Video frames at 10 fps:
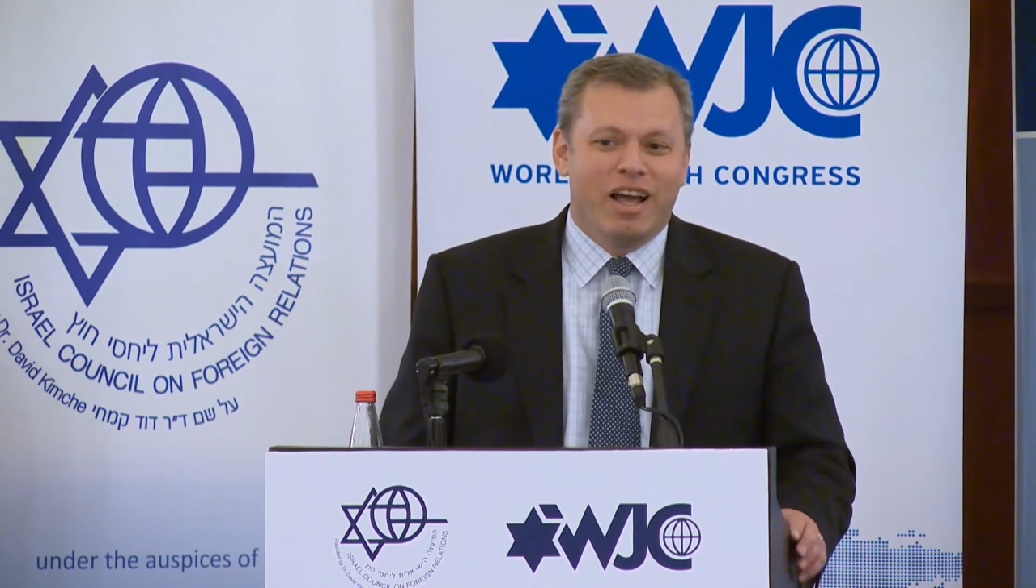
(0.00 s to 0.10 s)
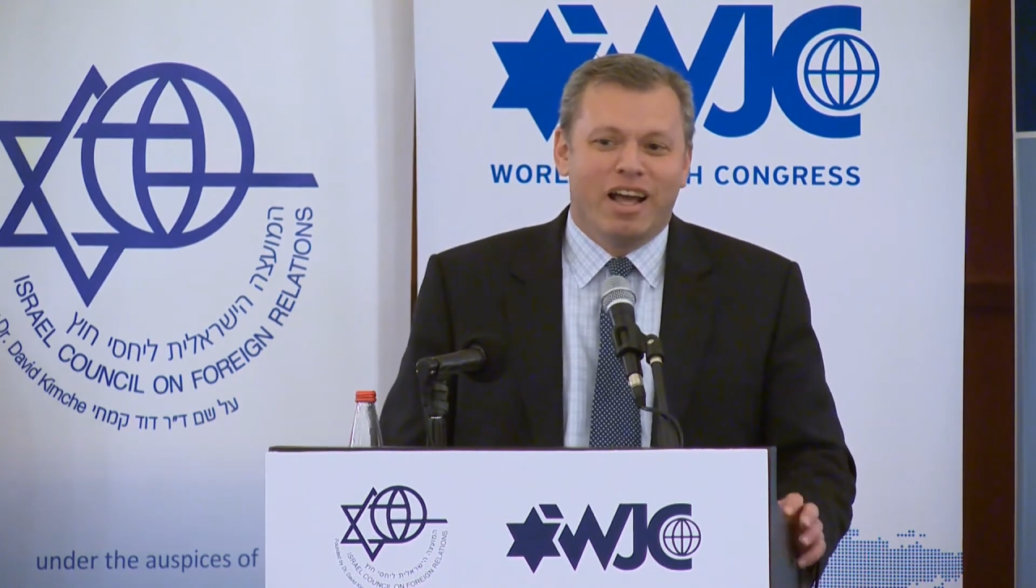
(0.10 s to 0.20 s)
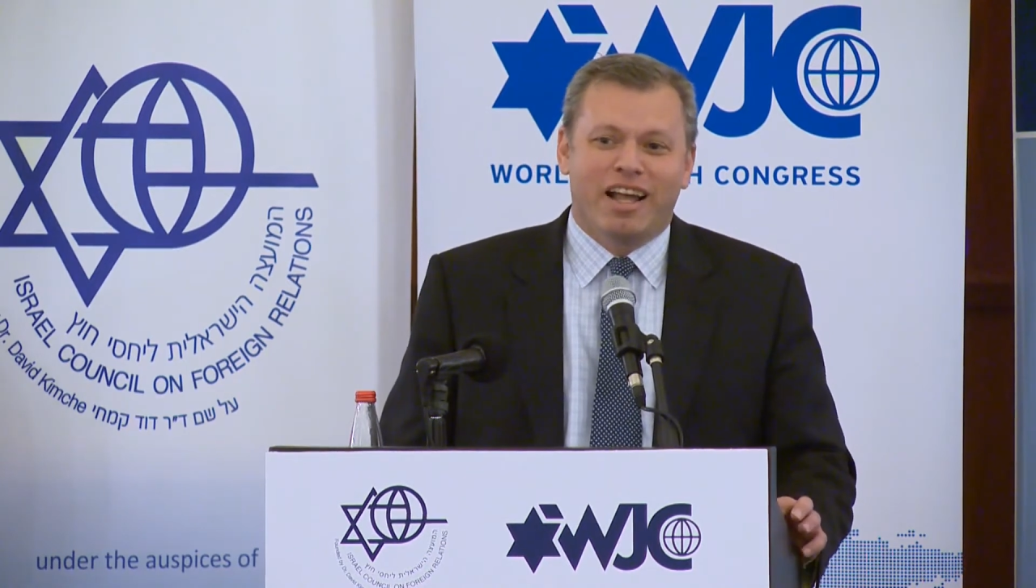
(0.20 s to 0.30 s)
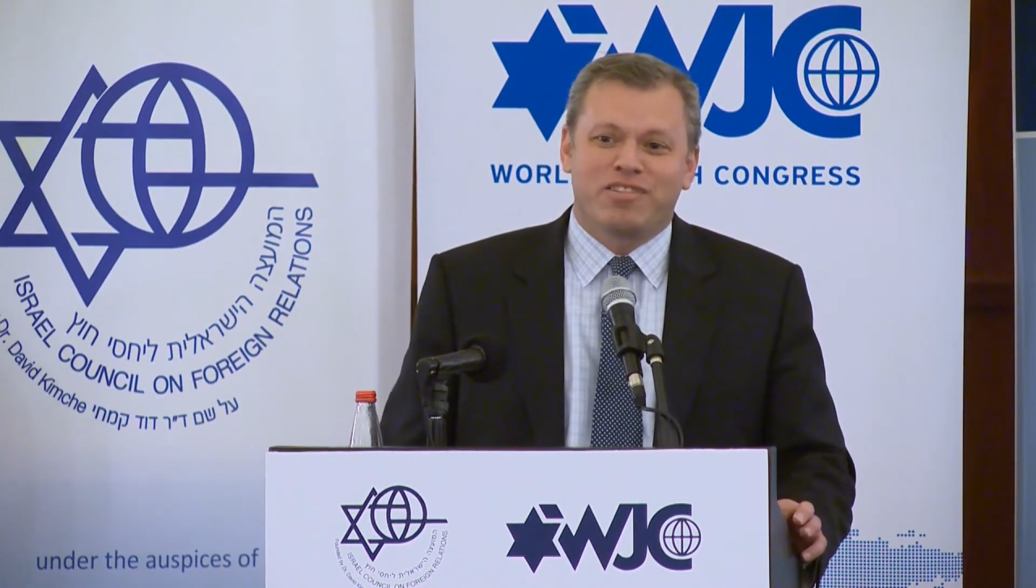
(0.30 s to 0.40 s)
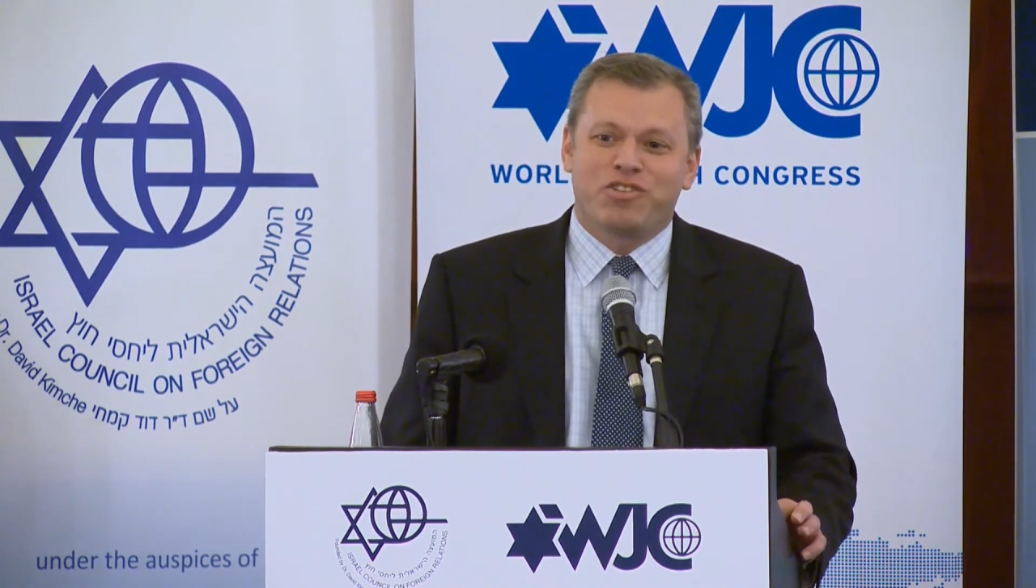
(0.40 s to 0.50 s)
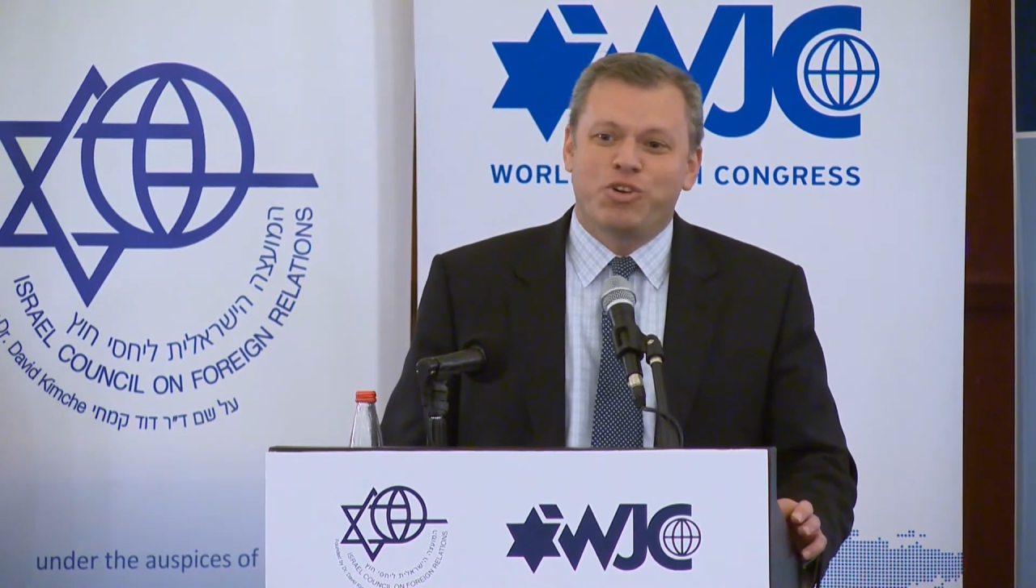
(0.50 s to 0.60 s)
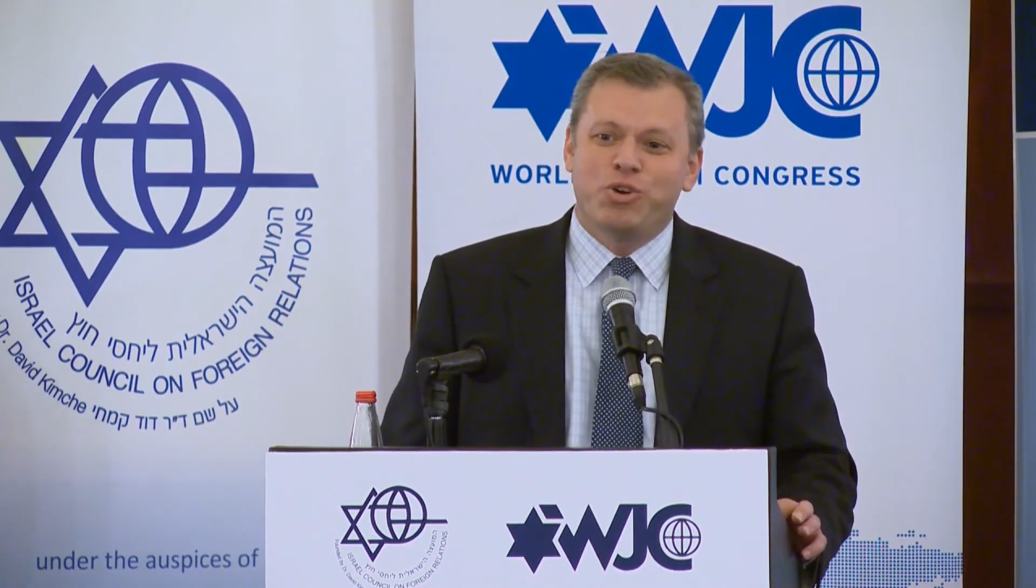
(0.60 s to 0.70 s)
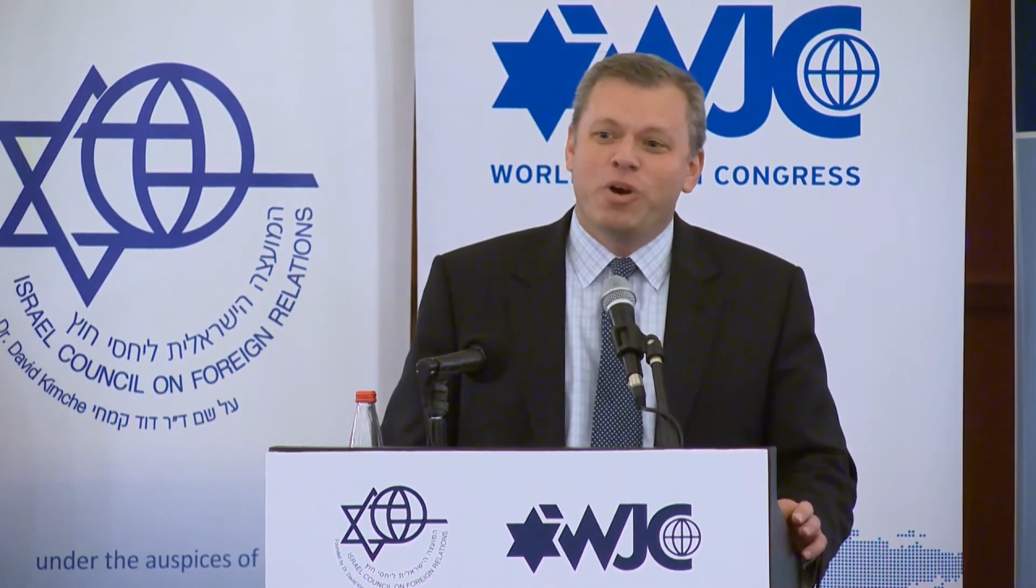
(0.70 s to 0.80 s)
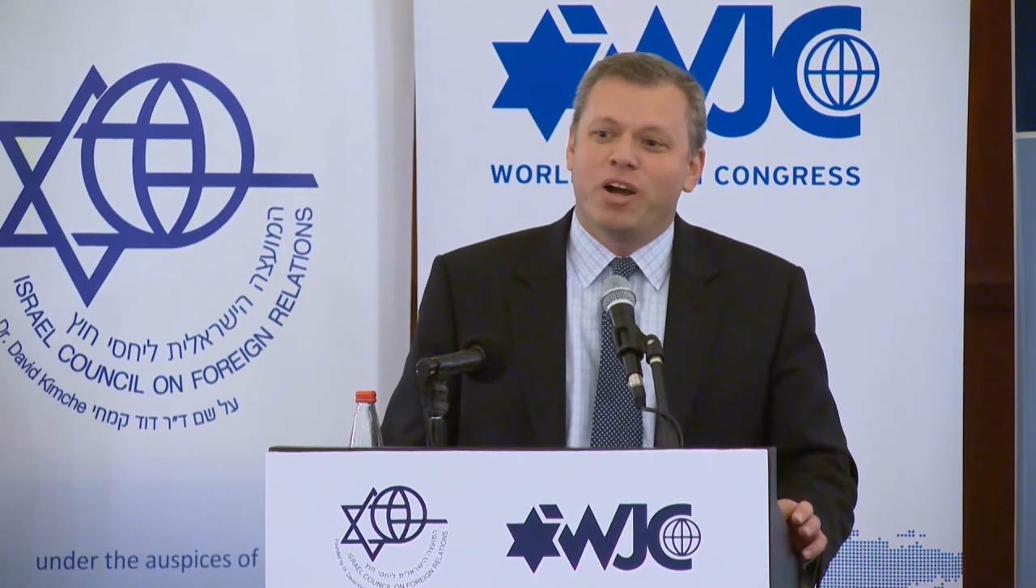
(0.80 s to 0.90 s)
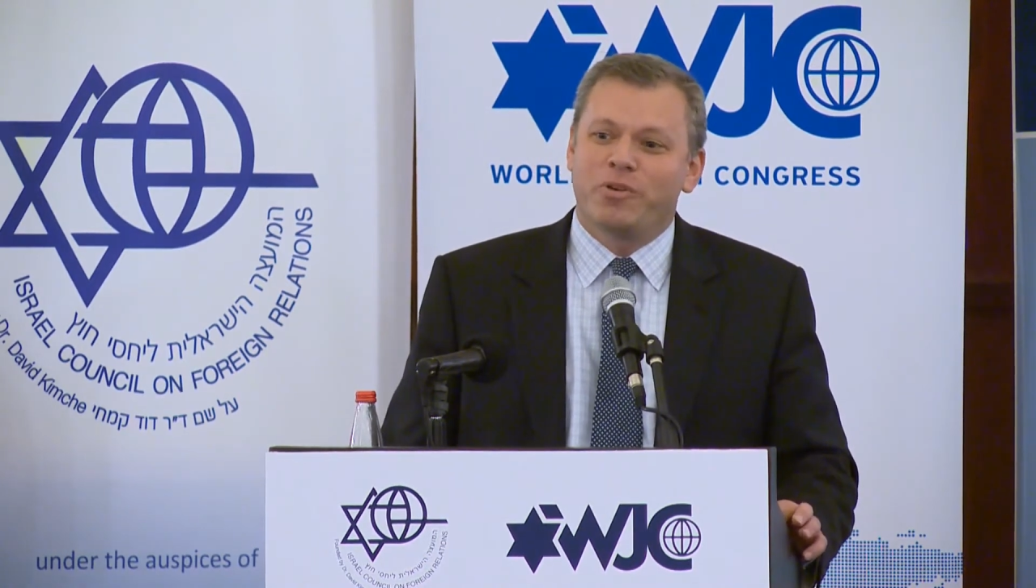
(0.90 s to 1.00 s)
that's
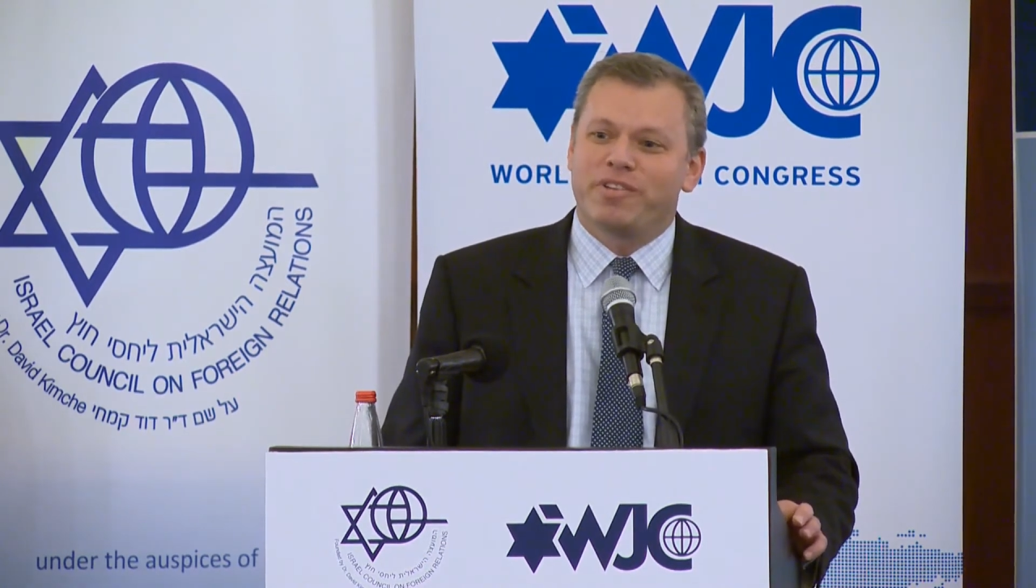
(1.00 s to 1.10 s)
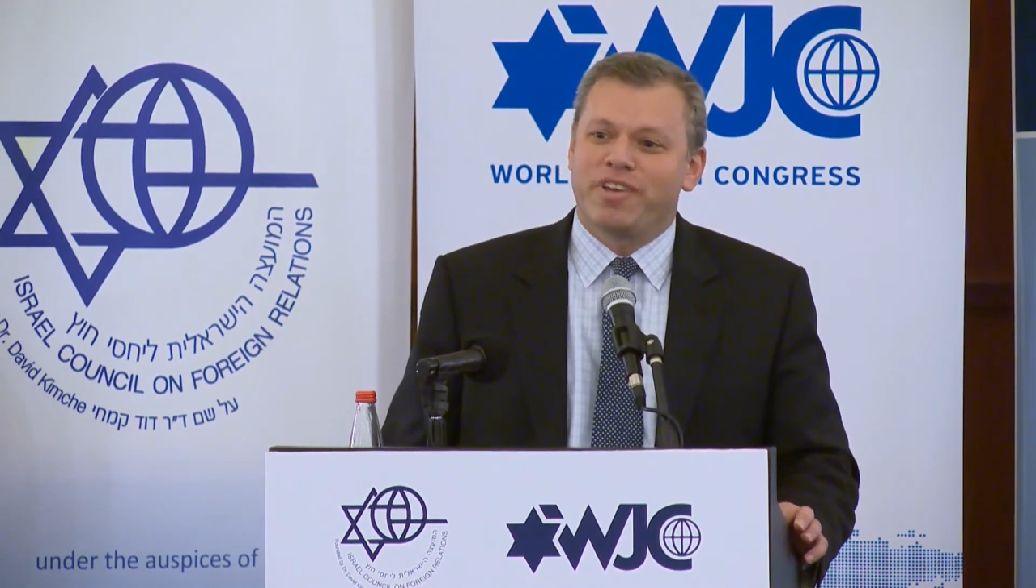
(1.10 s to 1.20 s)
200